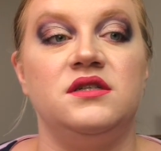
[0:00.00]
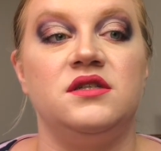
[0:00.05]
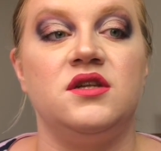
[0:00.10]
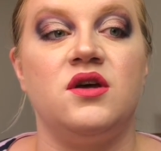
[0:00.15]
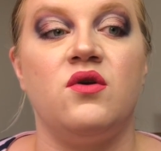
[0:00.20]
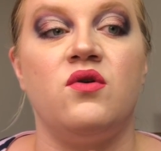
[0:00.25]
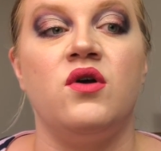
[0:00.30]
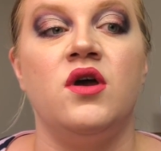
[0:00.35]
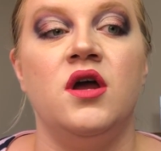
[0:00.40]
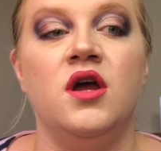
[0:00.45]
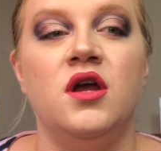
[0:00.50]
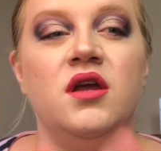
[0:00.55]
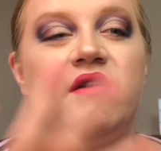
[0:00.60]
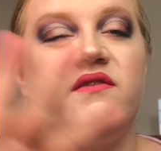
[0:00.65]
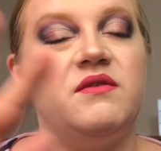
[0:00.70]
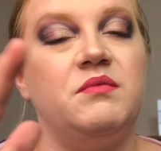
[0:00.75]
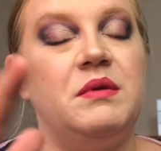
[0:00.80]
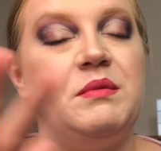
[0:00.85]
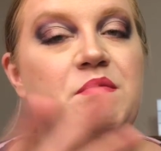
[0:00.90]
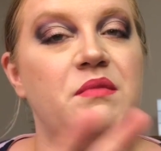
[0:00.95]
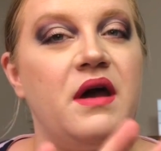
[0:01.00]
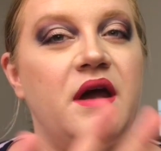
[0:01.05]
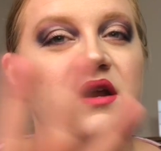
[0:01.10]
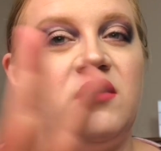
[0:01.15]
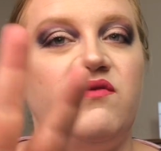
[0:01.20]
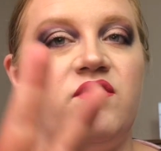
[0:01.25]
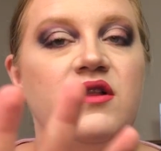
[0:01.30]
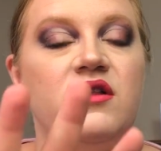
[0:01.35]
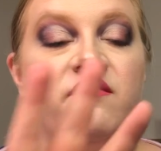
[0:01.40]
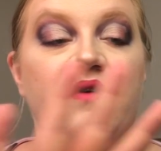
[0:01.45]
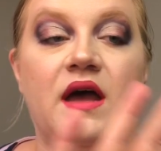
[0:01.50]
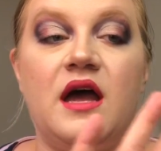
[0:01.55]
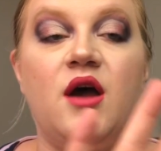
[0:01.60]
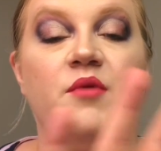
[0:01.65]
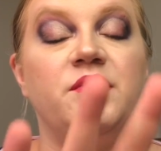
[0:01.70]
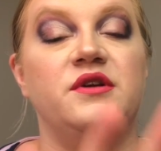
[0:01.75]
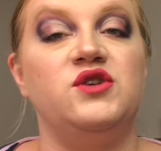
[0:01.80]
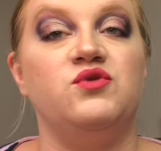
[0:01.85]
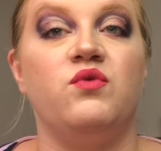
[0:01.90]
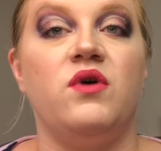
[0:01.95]
So you have to be mindful of how
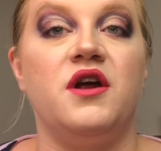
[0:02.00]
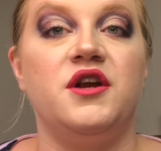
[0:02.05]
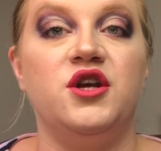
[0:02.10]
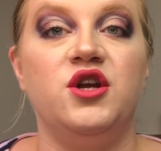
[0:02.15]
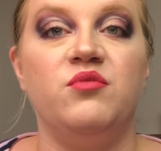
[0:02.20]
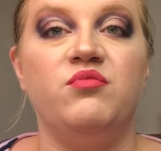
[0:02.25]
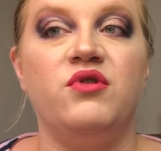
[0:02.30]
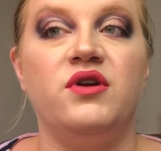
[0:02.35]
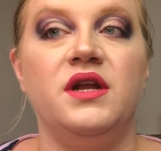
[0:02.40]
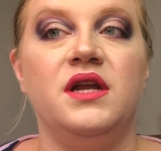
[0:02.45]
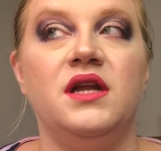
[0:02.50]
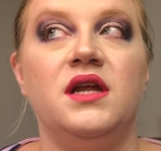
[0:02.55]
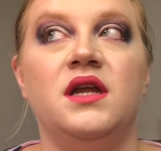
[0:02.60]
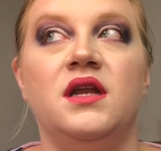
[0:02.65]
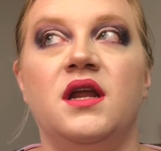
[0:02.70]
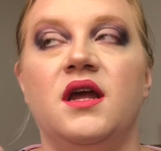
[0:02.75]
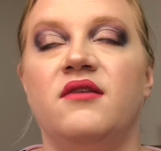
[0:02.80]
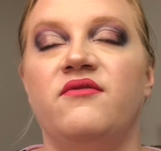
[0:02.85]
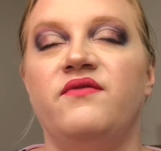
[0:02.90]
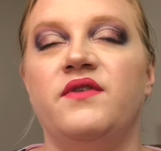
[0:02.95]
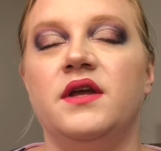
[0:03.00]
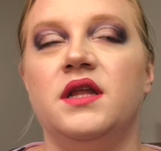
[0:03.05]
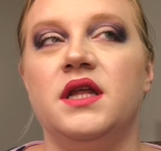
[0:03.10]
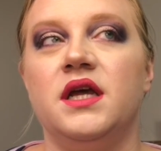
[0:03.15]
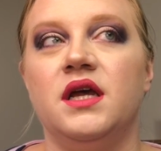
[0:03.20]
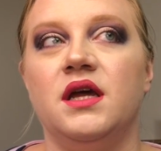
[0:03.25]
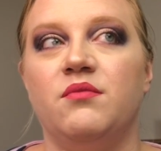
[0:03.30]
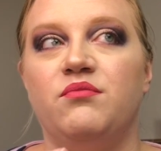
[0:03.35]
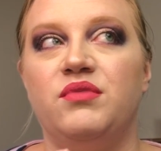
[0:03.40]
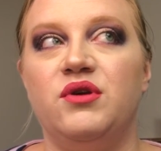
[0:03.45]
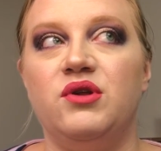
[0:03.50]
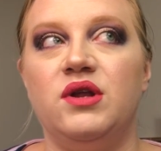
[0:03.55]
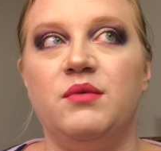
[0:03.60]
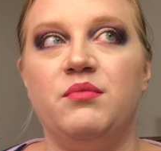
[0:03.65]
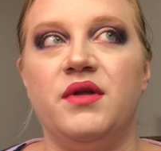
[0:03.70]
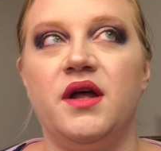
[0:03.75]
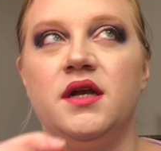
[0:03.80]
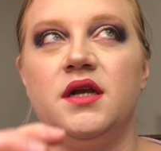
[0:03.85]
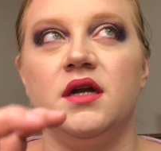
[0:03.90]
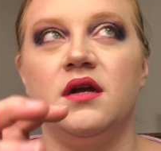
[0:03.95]
much water you're putting in. I feel like Beauty
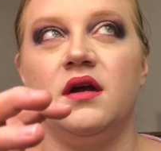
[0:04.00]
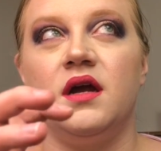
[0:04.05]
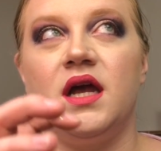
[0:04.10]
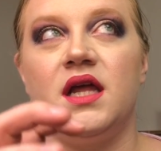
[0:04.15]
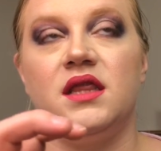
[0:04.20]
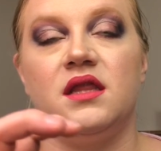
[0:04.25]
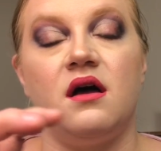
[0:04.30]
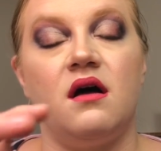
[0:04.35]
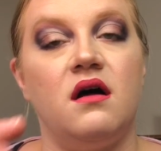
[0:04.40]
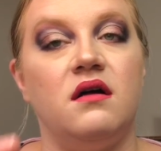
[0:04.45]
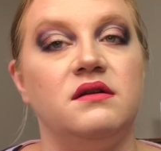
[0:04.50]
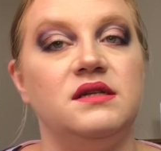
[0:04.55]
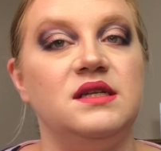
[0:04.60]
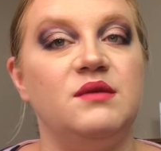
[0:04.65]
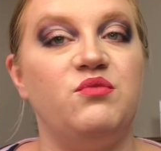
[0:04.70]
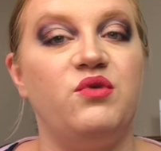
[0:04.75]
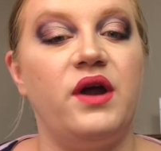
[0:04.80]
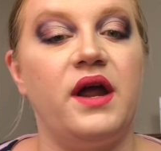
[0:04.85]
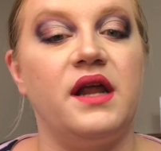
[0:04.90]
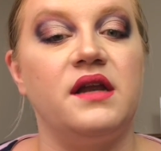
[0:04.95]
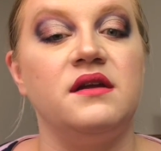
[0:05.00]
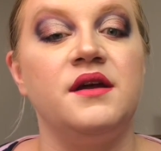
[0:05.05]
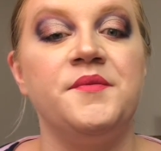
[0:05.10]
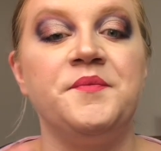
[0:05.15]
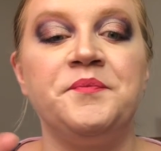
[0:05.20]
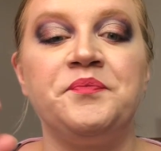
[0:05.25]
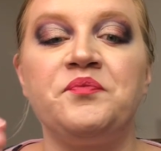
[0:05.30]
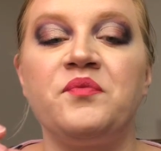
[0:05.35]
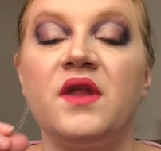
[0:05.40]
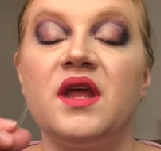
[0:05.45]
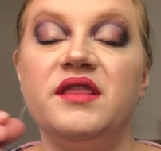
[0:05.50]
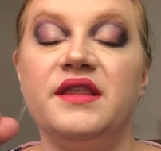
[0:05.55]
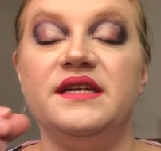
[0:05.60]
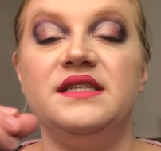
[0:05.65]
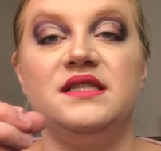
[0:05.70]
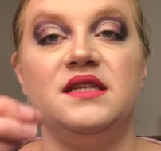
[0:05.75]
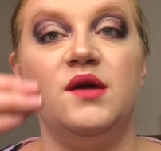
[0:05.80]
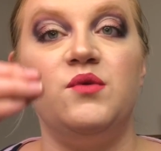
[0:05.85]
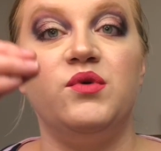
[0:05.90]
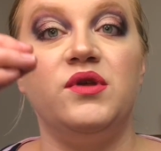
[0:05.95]
Blender and the Ulta brand, they
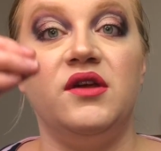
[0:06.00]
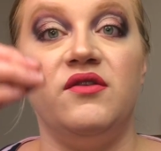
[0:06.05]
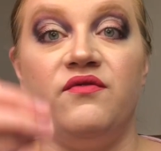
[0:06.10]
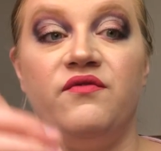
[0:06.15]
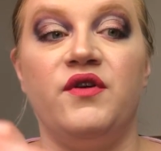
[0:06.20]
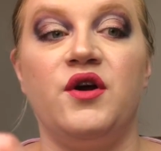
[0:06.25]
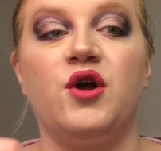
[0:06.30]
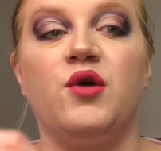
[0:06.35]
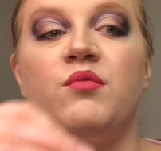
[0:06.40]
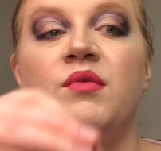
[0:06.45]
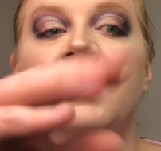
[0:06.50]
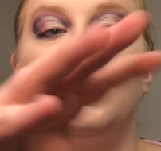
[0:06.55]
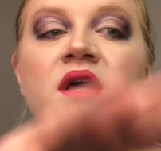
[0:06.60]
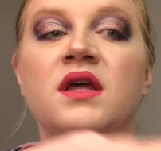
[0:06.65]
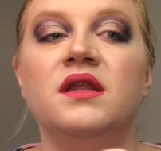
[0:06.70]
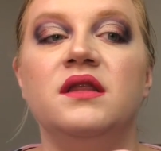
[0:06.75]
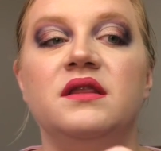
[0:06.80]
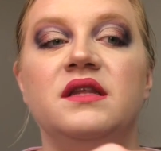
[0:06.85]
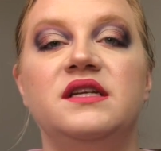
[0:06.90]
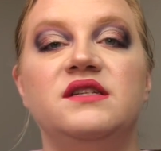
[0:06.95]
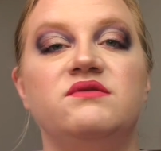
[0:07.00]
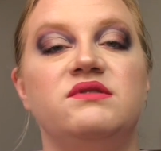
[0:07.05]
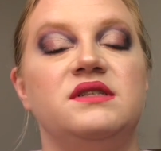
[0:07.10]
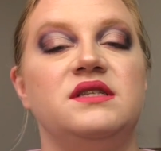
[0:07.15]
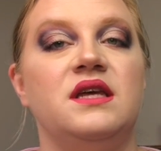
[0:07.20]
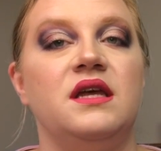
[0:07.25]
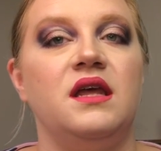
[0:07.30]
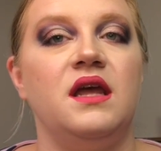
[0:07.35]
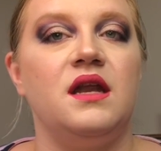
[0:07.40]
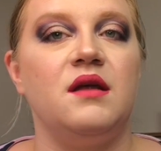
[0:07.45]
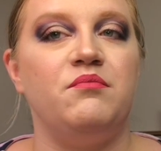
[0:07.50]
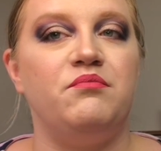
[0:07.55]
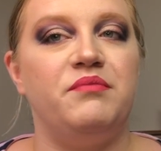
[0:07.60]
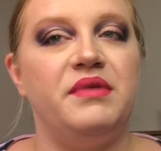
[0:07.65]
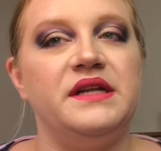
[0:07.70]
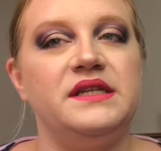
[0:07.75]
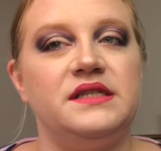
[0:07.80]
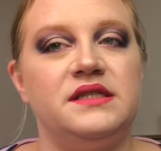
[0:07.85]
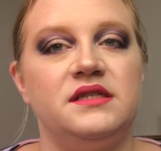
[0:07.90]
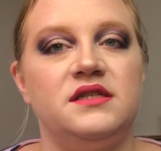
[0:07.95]
stay really firm. These ones can get a
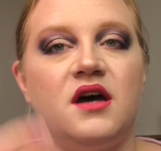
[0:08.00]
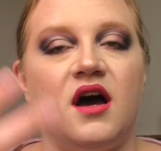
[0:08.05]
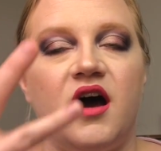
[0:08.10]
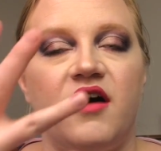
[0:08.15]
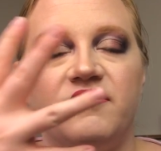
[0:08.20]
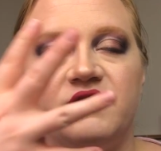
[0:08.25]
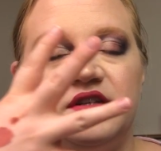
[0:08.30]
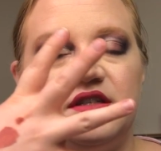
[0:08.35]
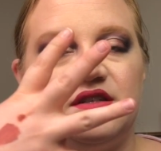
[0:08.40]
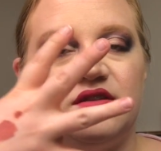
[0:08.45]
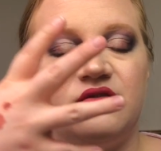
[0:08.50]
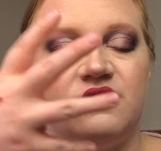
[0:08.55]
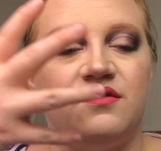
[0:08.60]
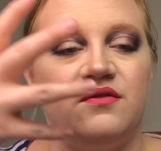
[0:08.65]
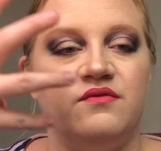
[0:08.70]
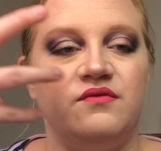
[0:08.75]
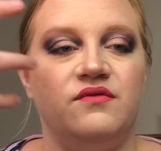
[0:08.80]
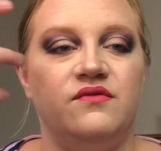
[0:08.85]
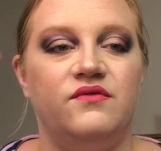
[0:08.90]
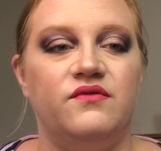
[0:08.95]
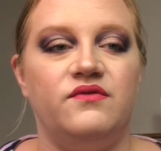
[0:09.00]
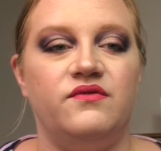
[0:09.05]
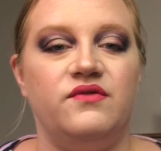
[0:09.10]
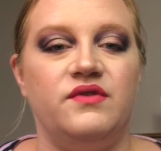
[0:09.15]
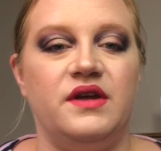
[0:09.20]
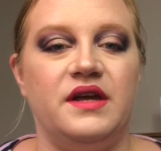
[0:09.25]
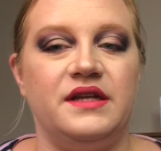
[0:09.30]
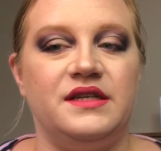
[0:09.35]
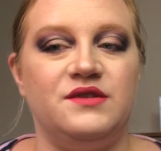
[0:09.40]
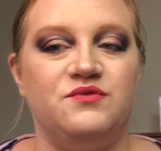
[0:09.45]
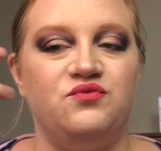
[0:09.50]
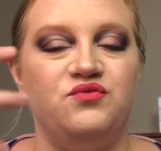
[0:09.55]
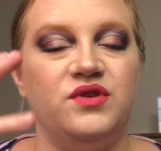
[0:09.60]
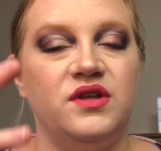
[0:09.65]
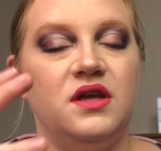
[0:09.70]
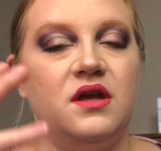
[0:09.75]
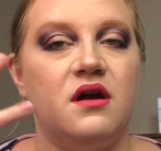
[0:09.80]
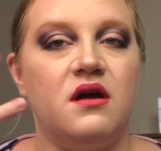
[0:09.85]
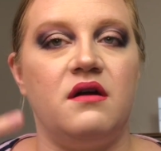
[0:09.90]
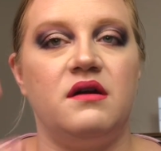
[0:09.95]
bit soft, so it's
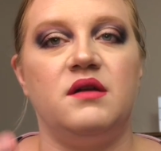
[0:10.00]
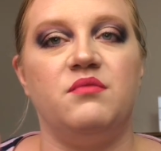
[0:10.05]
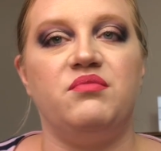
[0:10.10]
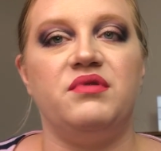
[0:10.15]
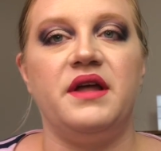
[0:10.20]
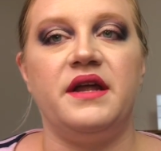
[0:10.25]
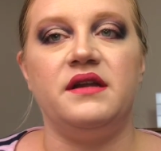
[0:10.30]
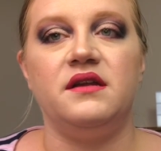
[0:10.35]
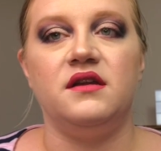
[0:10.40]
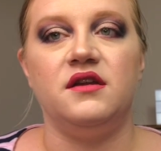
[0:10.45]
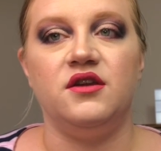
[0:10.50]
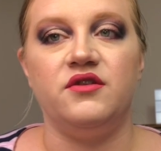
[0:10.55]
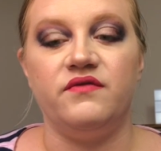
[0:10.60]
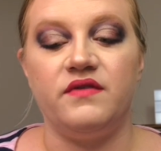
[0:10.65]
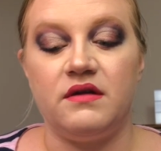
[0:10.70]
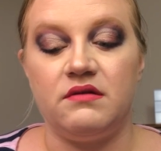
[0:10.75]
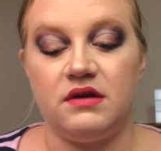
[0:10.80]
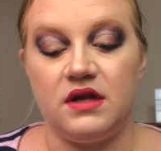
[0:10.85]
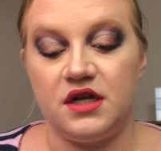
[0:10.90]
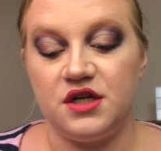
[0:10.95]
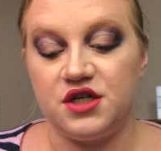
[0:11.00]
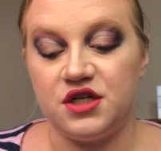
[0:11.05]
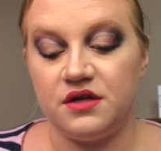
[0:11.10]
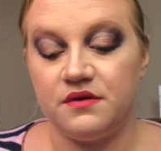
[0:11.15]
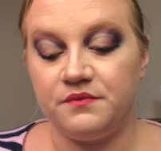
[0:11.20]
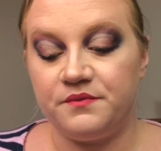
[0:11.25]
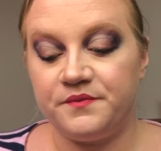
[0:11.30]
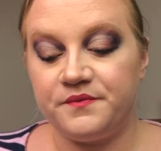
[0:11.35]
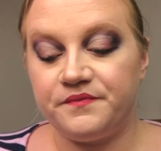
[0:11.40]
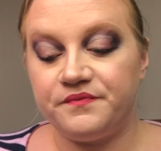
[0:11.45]
really hard to blend in your foundation.